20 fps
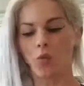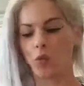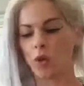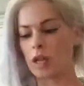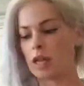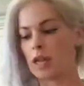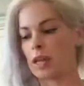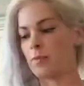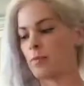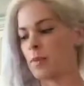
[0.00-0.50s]

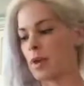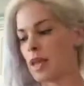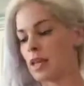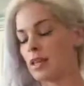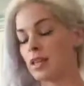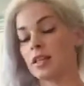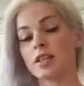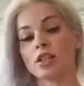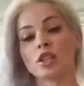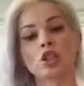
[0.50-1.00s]
we
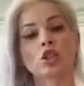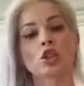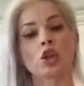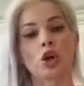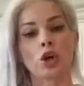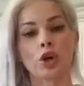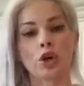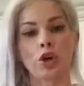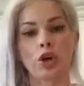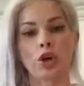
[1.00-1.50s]
made the
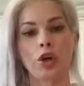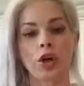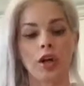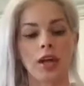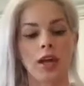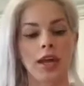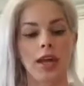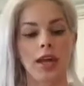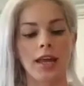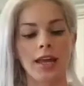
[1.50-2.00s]
starter
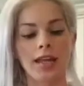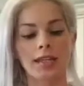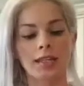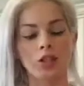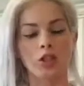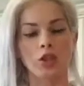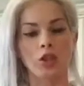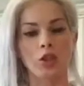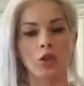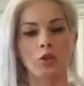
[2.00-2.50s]

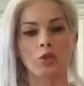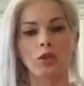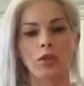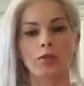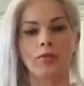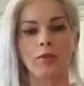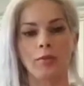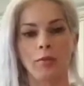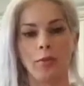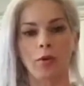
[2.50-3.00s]
into 2
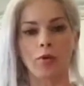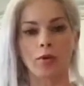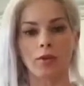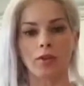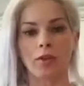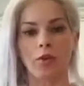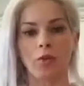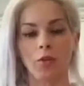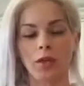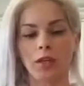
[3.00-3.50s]
different bowls
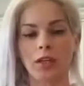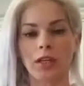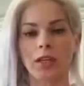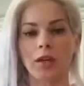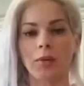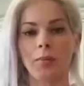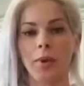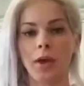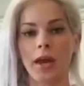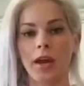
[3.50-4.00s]
so that we could
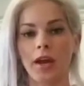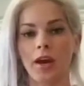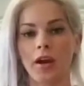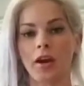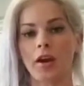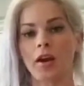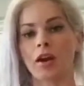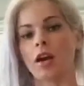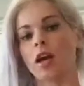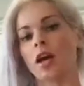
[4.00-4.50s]

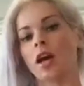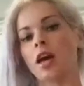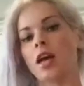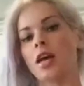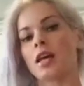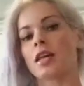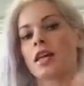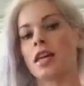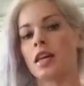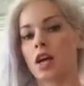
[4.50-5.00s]
compare
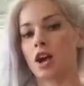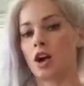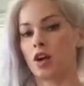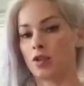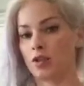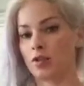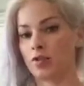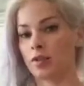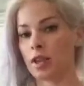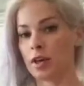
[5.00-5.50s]
King
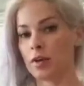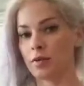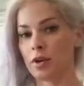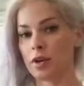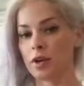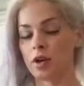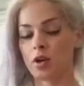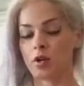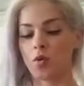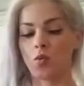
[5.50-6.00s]
Arthur
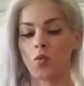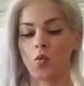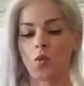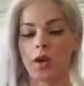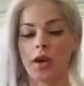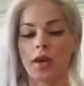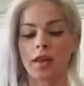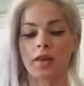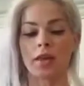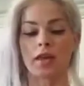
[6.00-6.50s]
flour
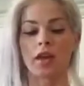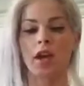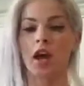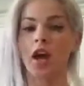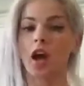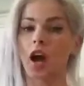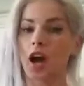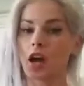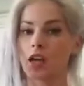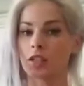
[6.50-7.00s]
with
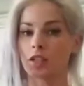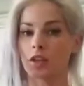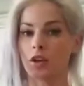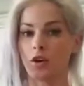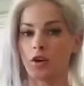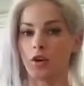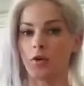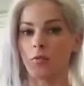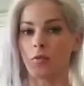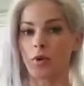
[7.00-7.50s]

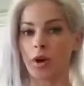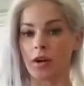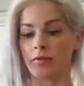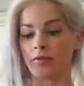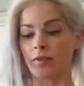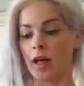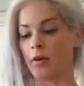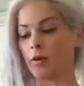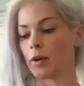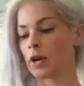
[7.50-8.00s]
Costco bread
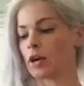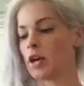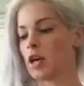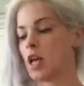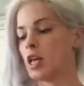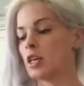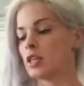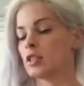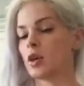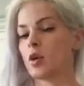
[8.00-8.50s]
flour.
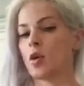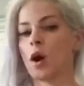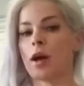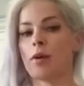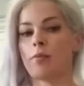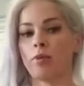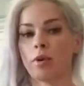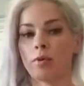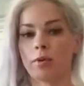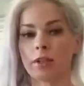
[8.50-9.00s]
So I
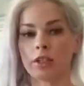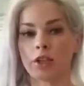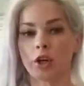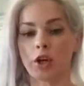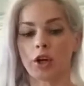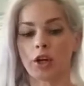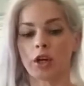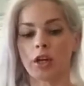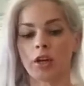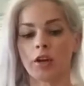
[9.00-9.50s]
put my
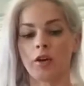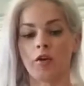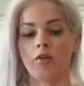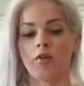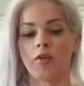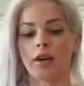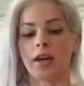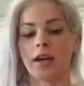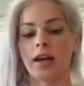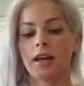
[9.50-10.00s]
starter in
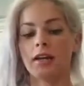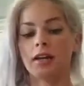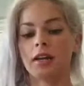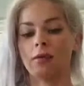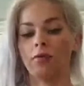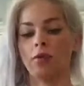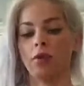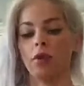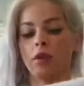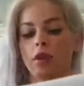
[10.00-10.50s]
overnight. I
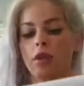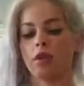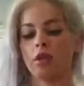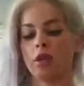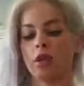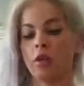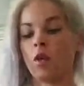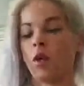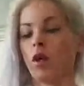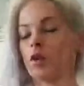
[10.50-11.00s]
put the
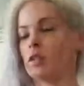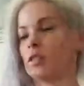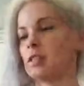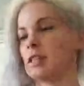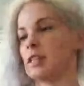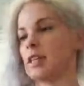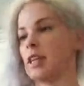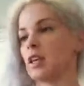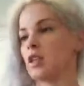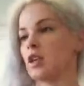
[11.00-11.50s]
dough all
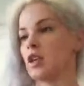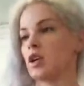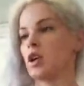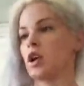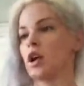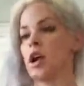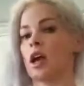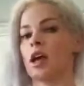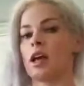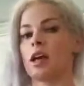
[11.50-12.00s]
together.
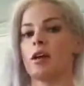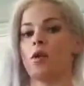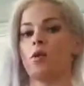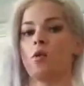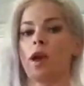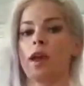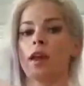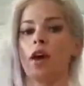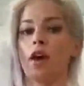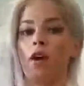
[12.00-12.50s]
I
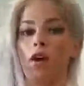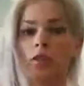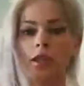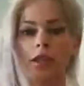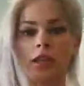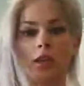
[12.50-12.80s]
weighed all the